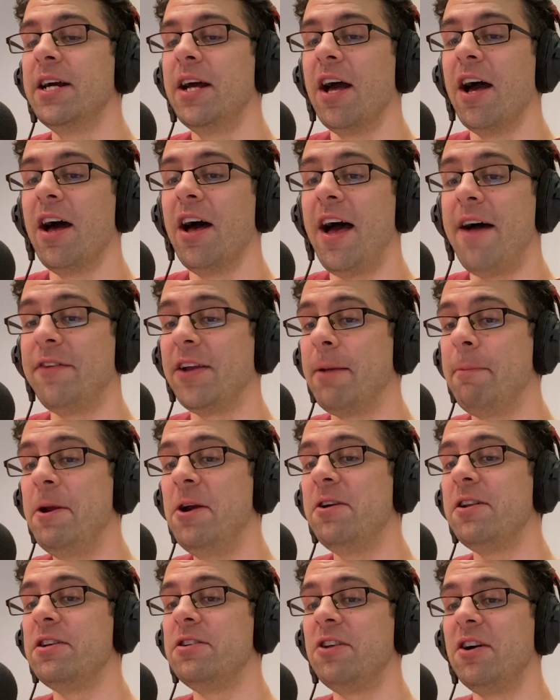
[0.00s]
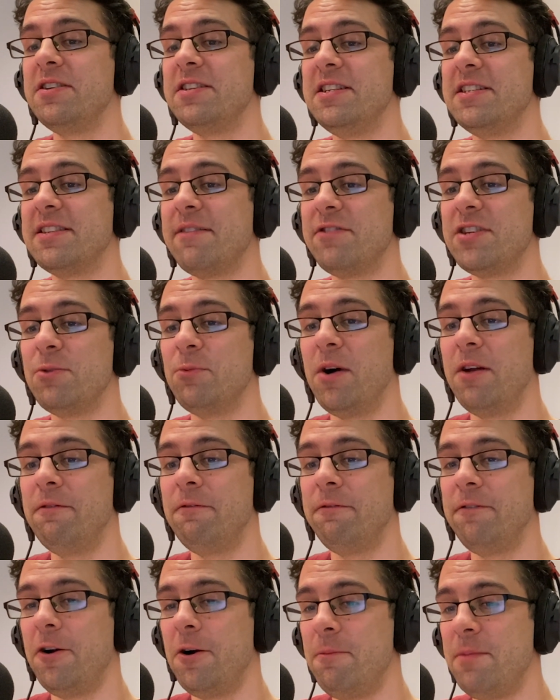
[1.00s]
Having appeared in 1971
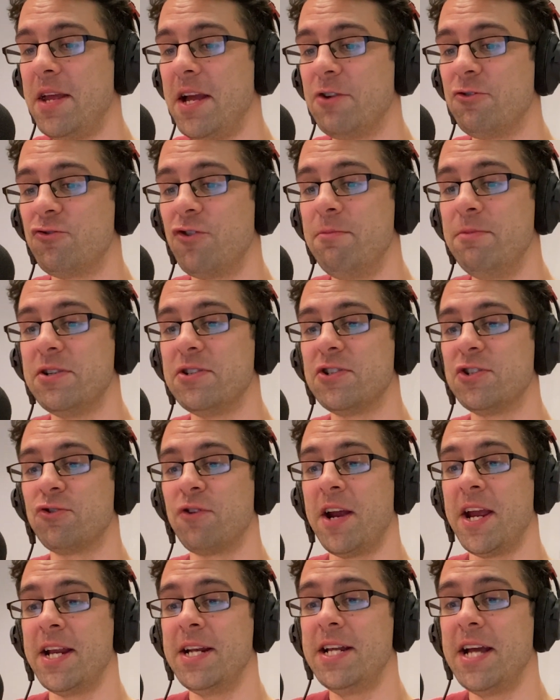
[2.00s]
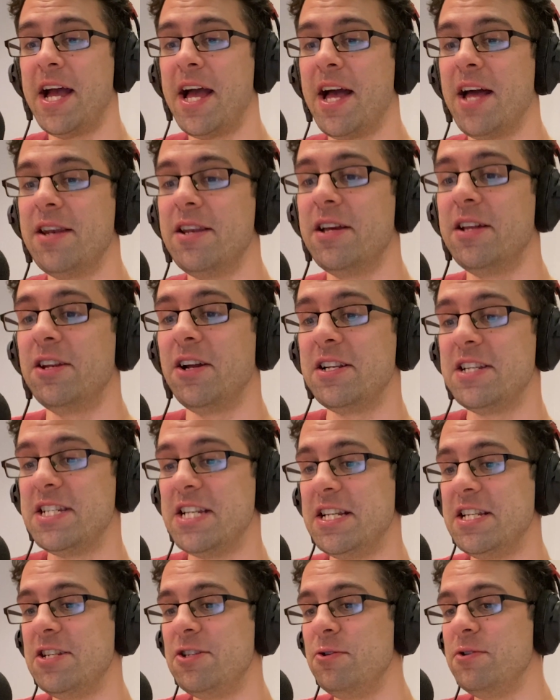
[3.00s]
film The Andromeda Strain and
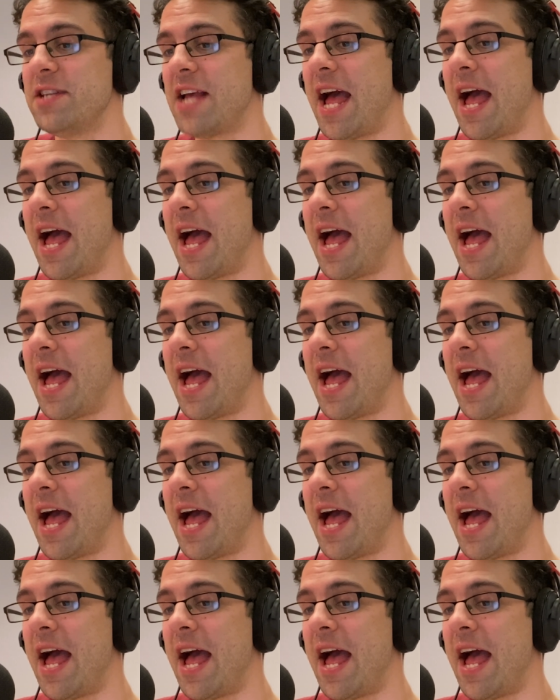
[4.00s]
1982's